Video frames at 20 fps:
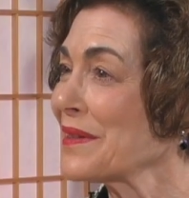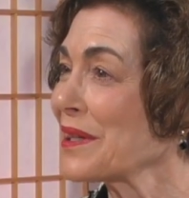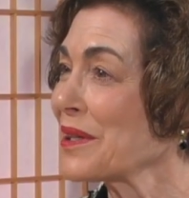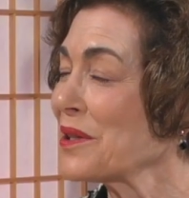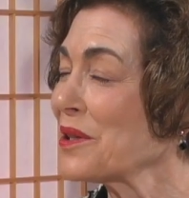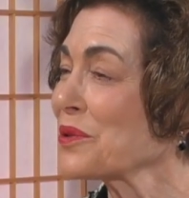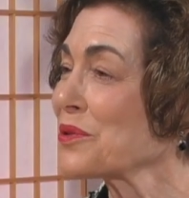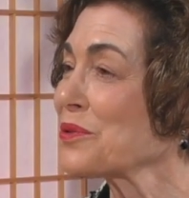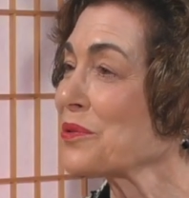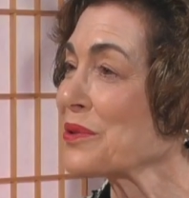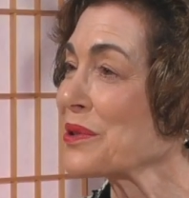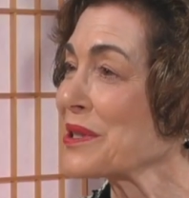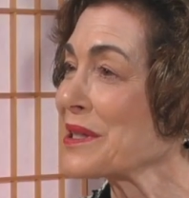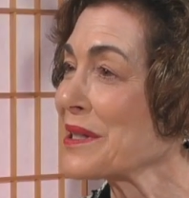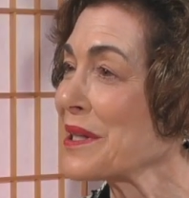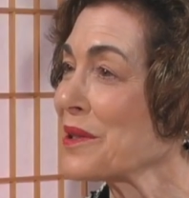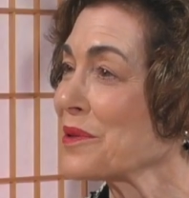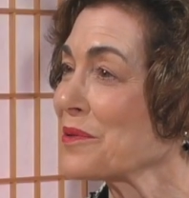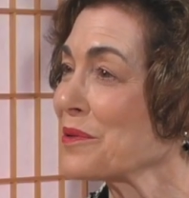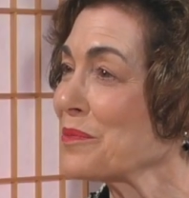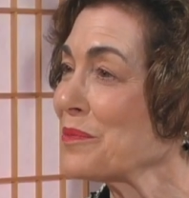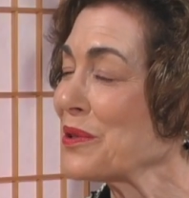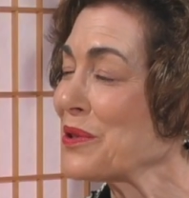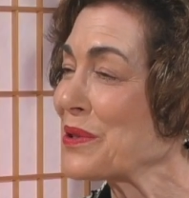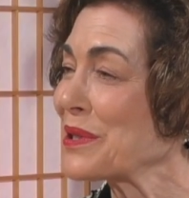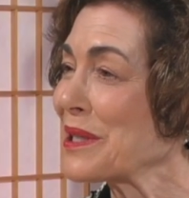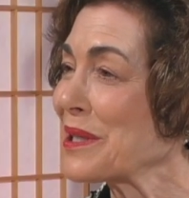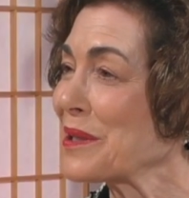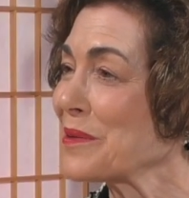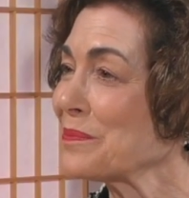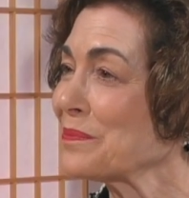The Cultural Center and Museum.